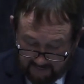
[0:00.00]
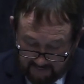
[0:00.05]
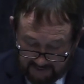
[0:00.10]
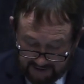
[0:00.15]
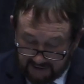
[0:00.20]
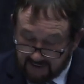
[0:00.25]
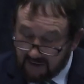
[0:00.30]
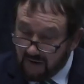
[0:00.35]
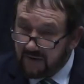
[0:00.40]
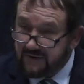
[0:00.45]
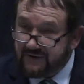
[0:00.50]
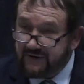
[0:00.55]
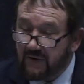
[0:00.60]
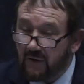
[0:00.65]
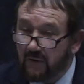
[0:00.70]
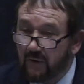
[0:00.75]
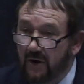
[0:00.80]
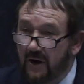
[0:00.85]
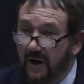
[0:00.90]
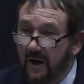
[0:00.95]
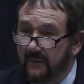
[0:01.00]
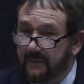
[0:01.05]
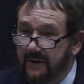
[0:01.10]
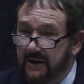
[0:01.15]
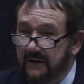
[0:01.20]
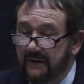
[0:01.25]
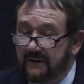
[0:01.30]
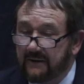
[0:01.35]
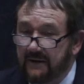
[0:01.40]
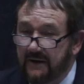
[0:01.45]
We can also
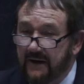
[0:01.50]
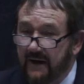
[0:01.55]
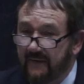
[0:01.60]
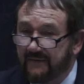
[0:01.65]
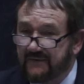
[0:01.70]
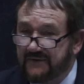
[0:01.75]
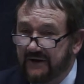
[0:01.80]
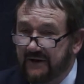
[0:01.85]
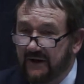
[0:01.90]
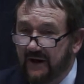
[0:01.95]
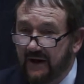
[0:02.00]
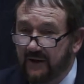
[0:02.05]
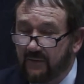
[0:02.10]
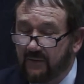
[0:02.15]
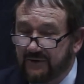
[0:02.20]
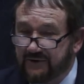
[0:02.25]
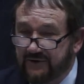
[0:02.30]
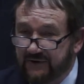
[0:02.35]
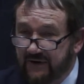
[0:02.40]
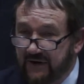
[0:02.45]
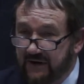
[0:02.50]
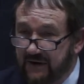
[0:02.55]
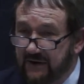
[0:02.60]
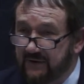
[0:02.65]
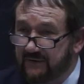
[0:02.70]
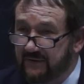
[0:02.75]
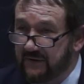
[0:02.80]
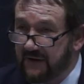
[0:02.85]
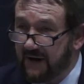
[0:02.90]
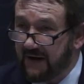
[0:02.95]
lobby the FCI, which is
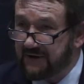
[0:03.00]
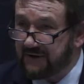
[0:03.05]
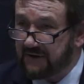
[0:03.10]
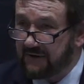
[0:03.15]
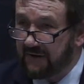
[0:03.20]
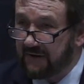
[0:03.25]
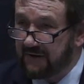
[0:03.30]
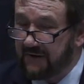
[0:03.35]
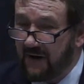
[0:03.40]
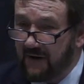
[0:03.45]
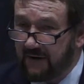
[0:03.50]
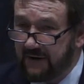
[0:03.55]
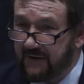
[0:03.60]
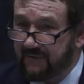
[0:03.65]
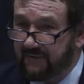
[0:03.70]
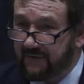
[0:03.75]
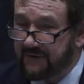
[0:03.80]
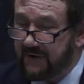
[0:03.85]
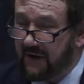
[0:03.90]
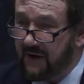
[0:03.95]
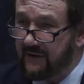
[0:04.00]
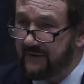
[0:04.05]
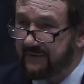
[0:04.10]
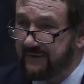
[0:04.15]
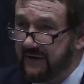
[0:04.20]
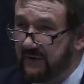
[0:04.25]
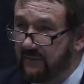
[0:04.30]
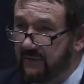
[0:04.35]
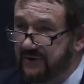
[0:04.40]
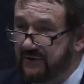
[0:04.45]
the International Dogging
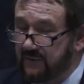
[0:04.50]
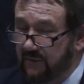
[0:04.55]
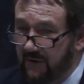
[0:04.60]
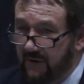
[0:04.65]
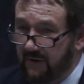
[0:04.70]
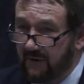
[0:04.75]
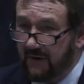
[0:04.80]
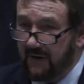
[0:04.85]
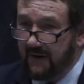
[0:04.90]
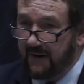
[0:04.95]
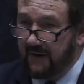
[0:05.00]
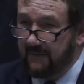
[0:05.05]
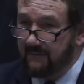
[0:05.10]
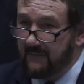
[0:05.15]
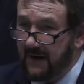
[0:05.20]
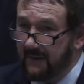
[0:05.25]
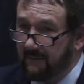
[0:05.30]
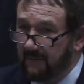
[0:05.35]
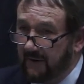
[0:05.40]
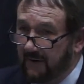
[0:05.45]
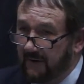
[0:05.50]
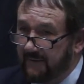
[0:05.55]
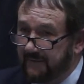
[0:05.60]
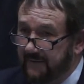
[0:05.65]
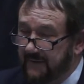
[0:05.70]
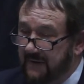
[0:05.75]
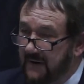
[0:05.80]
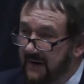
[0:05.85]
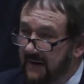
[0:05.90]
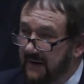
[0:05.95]
Fraternity, which we're a member
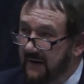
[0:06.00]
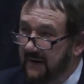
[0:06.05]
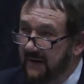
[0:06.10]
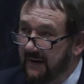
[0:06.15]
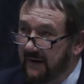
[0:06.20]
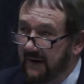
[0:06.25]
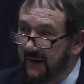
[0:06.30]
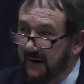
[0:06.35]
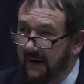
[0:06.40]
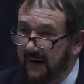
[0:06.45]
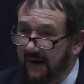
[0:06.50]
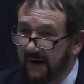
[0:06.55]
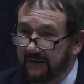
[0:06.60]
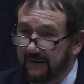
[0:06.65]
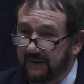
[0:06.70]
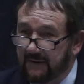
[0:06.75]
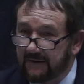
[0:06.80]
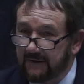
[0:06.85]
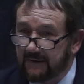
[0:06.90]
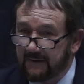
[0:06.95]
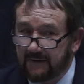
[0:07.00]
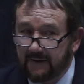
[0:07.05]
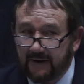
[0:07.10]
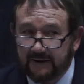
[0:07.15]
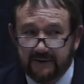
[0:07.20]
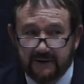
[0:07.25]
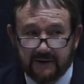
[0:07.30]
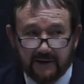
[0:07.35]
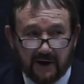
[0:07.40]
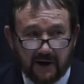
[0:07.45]
of. And
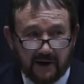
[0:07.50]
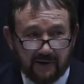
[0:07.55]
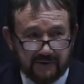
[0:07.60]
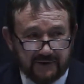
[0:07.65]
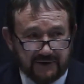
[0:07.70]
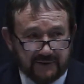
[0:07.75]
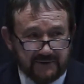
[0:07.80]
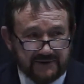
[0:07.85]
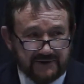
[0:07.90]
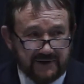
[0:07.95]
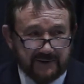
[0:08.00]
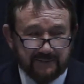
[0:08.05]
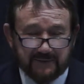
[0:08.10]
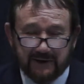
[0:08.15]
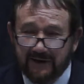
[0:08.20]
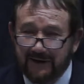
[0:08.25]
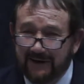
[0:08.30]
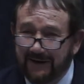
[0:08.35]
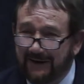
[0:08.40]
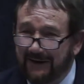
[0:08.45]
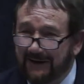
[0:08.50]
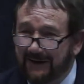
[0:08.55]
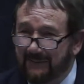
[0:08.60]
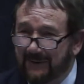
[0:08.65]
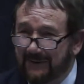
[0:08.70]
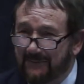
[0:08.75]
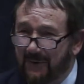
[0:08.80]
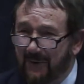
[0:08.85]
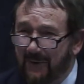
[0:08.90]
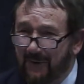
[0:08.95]
like the Irish, we seem to get a little
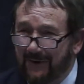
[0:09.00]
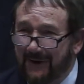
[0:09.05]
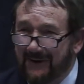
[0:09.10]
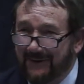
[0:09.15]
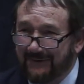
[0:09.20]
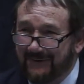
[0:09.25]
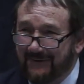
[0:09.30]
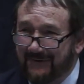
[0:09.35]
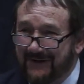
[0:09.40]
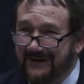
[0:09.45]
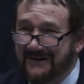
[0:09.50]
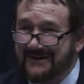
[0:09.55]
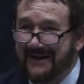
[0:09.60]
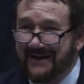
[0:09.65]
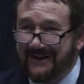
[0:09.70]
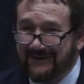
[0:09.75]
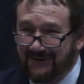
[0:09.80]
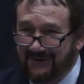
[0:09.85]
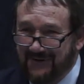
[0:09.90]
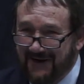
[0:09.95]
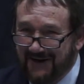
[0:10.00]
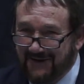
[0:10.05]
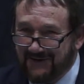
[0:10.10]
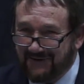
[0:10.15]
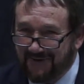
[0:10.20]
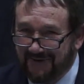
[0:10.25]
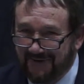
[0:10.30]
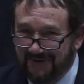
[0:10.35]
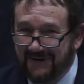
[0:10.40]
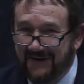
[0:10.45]
bit more out of these
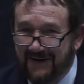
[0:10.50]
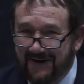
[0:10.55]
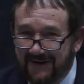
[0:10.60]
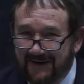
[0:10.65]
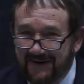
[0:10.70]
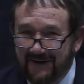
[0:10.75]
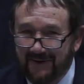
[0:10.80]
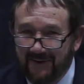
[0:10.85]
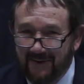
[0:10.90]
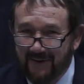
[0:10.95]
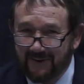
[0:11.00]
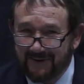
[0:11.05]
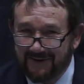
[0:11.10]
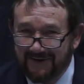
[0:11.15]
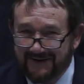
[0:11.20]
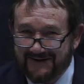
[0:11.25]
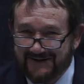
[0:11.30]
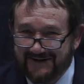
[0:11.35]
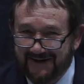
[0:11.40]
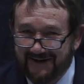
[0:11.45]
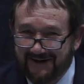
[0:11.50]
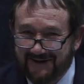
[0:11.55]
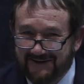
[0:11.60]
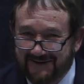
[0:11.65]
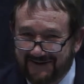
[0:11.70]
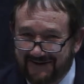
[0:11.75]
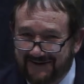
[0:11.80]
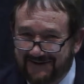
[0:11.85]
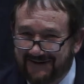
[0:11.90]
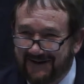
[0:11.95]
international
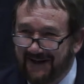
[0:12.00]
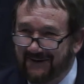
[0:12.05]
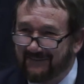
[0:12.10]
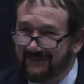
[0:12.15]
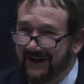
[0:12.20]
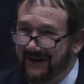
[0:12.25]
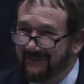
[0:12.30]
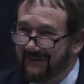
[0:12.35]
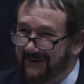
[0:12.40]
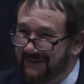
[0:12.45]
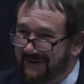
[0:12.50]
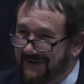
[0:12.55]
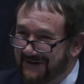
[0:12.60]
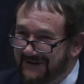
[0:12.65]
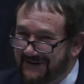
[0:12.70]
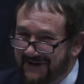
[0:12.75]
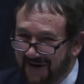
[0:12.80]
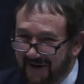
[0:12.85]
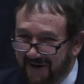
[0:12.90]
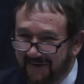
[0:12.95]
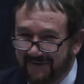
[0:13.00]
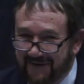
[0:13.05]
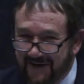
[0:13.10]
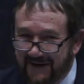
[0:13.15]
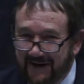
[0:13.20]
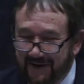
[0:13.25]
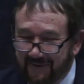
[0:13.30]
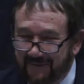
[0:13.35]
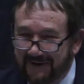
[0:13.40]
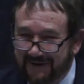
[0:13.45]
organisations than maybe we
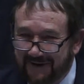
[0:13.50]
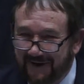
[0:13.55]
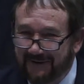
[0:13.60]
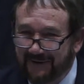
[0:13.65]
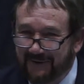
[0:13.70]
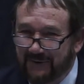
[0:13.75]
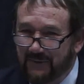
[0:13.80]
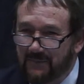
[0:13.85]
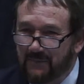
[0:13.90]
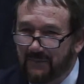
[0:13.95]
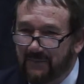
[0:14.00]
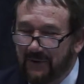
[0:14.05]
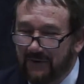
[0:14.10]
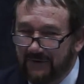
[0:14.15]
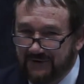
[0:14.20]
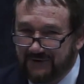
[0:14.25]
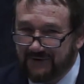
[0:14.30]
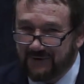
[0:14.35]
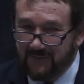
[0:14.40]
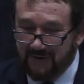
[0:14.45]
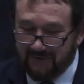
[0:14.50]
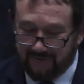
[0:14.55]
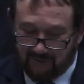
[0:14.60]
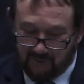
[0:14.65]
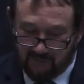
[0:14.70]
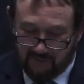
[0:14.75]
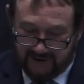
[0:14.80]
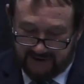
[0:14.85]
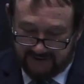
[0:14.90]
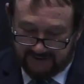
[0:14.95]
deserve. We kind of do punch
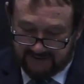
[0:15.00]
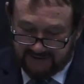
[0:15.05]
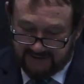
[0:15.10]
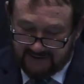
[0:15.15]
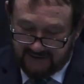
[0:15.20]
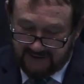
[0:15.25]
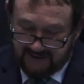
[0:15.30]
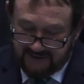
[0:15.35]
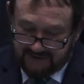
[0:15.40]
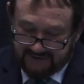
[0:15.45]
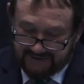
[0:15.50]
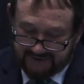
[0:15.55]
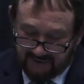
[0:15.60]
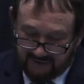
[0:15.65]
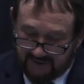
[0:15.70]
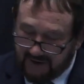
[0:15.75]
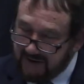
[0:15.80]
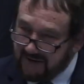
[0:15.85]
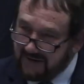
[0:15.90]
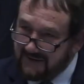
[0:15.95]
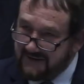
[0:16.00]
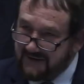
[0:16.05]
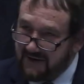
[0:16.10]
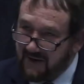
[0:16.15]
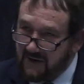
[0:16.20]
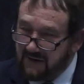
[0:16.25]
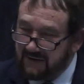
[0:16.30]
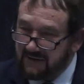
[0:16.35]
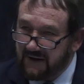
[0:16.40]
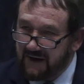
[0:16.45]
above our weight. So I can
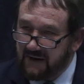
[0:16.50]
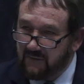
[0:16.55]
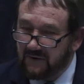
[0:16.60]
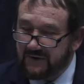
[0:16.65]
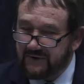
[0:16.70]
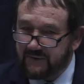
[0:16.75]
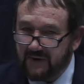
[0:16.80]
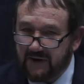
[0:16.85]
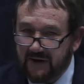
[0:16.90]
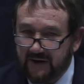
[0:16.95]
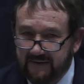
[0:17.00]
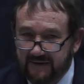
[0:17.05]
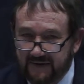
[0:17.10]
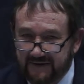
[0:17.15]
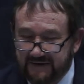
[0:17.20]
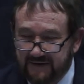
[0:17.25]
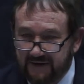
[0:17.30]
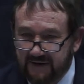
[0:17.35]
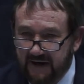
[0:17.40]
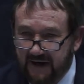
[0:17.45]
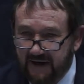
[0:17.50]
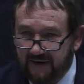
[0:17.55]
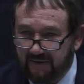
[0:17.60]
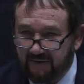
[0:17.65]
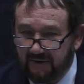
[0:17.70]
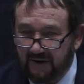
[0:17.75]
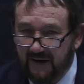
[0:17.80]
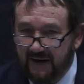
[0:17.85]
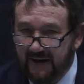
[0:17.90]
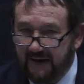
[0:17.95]
certainly, once we get this
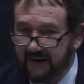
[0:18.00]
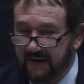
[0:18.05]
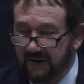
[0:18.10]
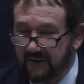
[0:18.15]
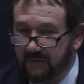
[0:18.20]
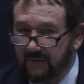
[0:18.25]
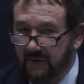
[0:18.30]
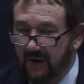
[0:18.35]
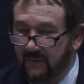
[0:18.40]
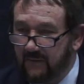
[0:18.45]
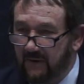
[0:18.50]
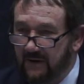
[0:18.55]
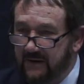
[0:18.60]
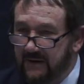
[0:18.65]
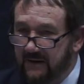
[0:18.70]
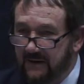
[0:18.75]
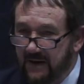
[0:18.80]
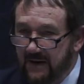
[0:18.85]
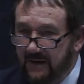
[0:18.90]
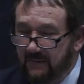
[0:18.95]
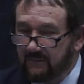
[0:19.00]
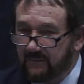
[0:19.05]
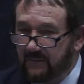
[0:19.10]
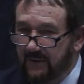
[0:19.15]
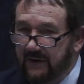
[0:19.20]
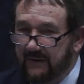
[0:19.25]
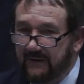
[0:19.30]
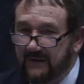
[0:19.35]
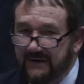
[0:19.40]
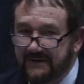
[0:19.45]
together and lay it out properly,
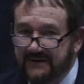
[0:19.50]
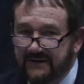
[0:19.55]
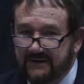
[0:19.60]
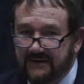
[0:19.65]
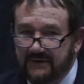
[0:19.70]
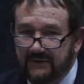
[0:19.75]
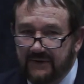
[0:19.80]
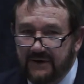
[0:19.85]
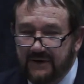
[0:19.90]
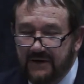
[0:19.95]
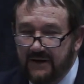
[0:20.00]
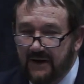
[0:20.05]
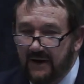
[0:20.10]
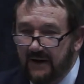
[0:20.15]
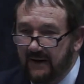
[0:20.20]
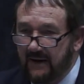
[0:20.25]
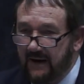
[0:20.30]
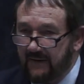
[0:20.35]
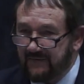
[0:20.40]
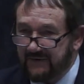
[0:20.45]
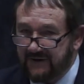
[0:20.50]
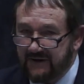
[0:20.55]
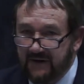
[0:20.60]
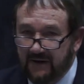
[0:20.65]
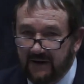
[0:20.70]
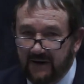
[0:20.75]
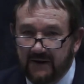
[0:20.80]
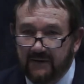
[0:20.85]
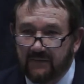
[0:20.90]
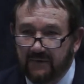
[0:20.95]
bring this to the
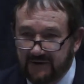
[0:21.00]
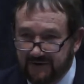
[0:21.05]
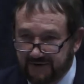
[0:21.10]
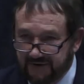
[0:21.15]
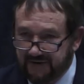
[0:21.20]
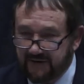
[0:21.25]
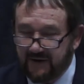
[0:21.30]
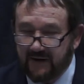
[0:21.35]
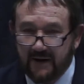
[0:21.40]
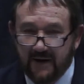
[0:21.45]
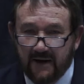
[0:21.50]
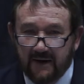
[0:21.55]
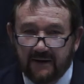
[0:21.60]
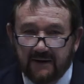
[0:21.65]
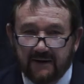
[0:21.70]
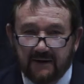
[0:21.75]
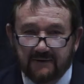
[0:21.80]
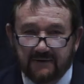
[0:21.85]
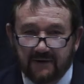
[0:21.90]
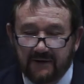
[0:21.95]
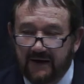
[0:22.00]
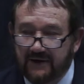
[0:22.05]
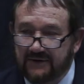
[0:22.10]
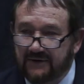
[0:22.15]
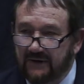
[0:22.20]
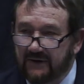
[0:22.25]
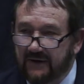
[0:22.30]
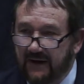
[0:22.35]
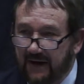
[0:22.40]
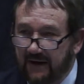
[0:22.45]
FCI, which is the
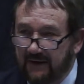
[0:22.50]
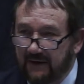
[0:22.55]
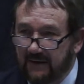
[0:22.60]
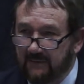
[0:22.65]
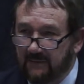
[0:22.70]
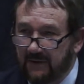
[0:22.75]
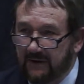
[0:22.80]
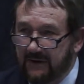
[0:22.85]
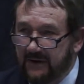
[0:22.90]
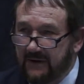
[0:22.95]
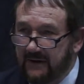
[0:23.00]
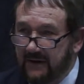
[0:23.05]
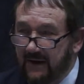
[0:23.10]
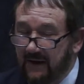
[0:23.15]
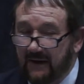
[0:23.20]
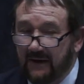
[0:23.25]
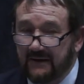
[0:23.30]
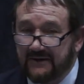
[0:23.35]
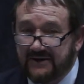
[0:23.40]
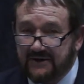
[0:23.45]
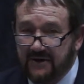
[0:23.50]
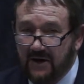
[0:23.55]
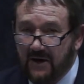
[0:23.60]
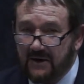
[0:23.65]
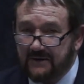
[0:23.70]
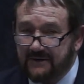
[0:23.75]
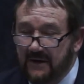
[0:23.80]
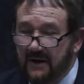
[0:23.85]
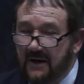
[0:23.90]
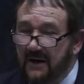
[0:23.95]
International Canine Body, and I'll
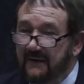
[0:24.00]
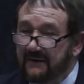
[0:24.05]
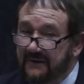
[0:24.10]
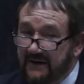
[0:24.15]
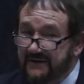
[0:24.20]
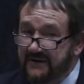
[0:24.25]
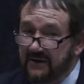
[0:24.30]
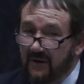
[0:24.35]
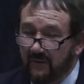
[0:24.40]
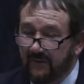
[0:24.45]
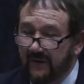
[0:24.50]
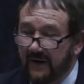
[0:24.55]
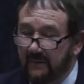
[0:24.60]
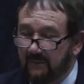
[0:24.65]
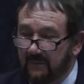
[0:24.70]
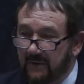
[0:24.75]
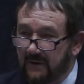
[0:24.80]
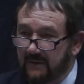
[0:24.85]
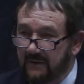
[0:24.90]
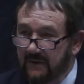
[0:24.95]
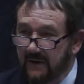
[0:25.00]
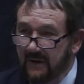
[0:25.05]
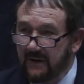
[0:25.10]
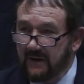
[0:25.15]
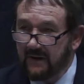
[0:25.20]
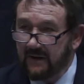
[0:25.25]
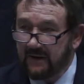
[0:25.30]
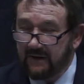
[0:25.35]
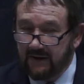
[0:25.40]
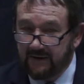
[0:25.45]
start this
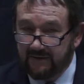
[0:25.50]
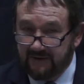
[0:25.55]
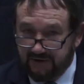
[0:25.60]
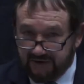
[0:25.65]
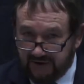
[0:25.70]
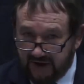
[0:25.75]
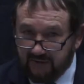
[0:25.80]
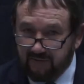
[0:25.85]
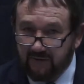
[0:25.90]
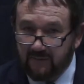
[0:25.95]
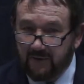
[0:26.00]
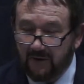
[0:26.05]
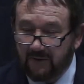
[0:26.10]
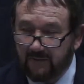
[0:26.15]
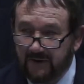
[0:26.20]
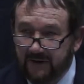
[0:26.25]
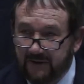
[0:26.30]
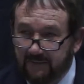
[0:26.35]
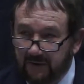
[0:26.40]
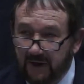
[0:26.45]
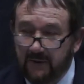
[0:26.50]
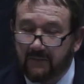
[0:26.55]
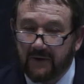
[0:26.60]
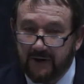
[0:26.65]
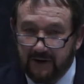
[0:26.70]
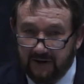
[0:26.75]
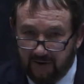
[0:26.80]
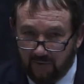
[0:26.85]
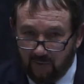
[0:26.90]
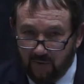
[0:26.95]
November in the Czech Republic by
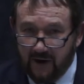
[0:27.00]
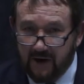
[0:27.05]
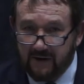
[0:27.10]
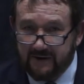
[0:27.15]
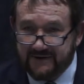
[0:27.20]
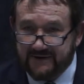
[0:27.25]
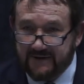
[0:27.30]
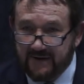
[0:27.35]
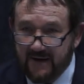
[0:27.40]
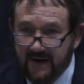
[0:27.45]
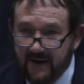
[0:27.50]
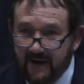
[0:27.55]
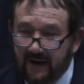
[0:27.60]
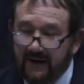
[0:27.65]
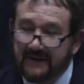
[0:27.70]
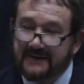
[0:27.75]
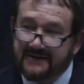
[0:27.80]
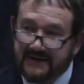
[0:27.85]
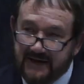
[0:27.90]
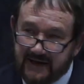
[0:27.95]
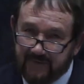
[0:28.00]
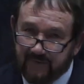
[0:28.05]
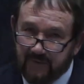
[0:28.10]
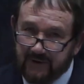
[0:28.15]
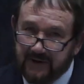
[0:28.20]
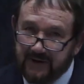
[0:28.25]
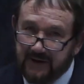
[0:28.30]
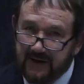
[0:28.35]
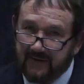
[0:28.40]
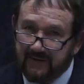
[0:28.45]
bringing awareness and see if
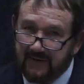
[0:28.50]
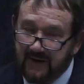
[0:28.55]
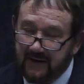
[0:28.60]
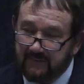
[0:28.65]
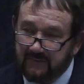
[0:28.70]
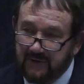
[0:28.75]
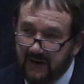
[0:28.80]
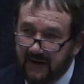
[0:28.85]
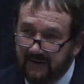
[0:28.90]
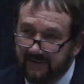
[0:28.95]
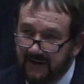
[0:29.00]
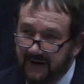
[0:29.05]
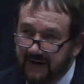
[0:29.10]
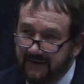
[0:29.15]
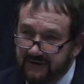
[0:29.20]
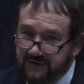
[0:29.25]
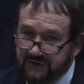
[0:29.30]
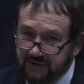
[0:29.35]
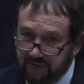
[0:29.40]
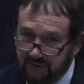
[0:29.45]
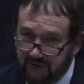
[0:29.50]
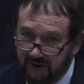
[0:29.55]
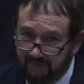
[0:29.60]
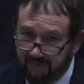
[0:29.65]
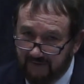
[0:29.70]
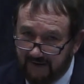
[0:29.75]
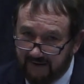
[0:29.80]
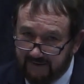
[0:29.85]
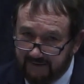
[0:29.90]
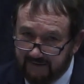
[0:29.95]
we can get them to have an attitude on
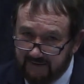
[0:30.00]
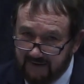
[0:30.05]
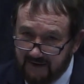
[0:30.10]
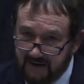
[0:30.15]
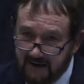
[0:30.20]
that.